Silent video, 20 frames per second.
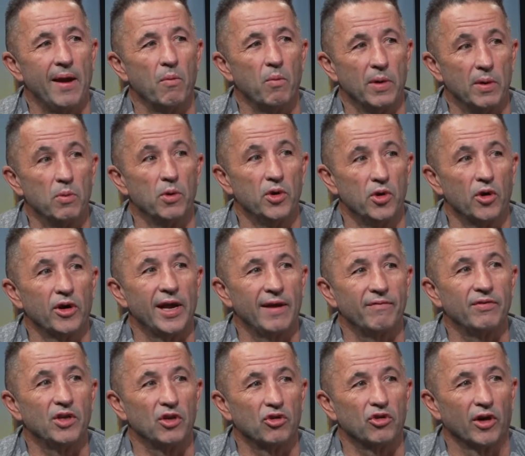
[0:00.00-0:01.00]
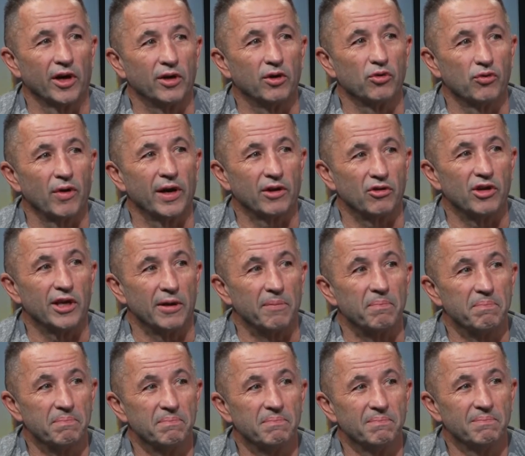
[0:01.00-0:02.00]
we would not have these cycle tracks here.
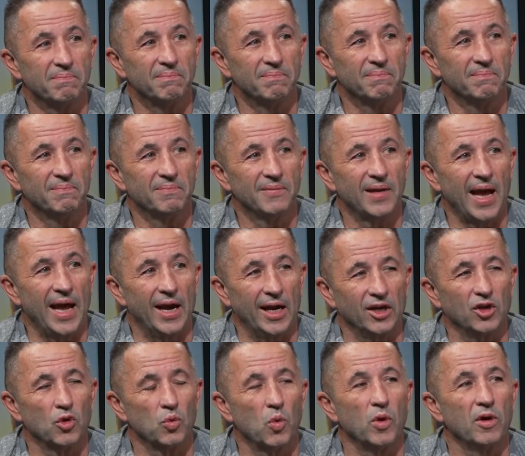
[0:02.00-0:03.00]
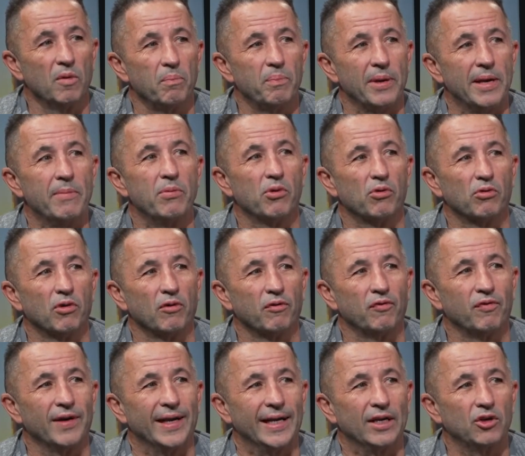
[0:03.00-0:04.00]
And I just wanted people to
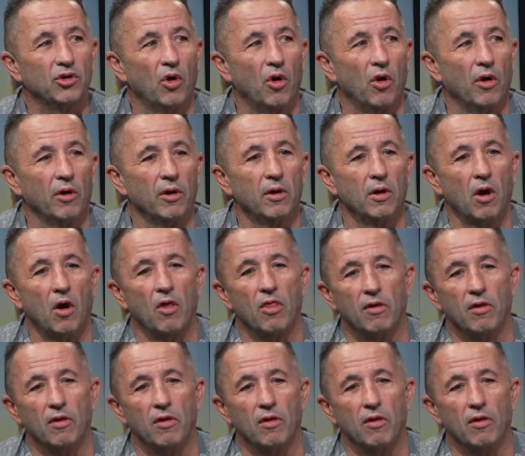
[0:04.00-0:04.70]
reflect on the